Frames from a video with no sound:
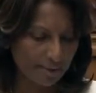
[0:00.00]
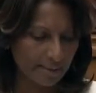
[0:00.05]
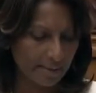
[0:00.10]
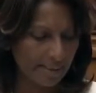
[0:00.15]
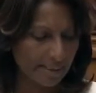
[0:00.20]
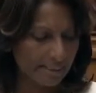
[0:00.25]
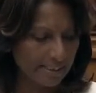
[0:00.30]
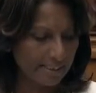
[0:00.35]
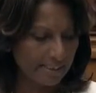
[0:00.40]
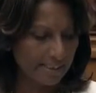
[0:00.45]
the
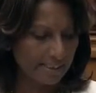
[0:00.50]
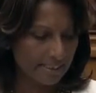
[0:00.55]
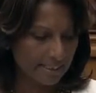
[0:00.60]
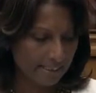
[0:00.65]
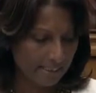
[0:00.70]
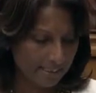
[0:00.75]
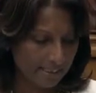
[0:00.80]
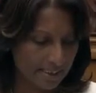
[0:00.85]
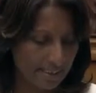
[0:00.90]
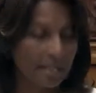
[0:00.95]

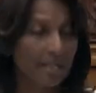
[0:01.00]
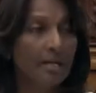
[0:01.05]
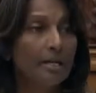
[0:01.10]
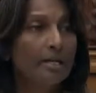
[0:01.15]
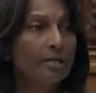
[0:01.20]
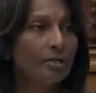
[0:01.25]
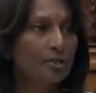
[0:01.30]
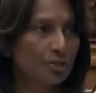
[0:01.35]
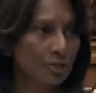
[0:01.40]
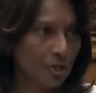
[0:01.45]
1960
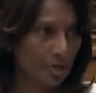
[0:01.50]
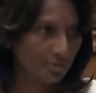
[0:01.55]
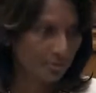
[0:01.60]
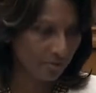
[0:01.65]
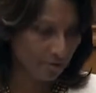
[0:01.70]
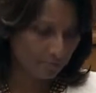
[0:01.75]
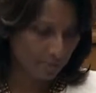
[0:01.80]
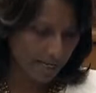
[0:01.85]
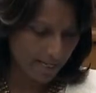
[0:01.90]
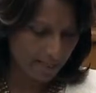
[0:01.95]

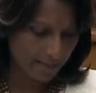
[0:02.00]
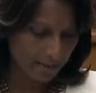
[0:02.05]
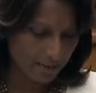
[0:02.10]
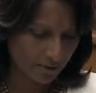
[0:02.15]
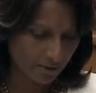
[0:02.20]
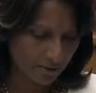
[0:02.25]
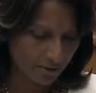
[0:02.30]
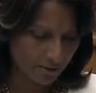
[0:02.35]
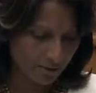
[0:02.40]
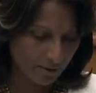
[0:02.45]
Sharpeville
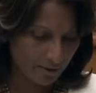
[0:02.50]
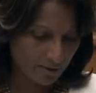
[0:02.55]
Massacre,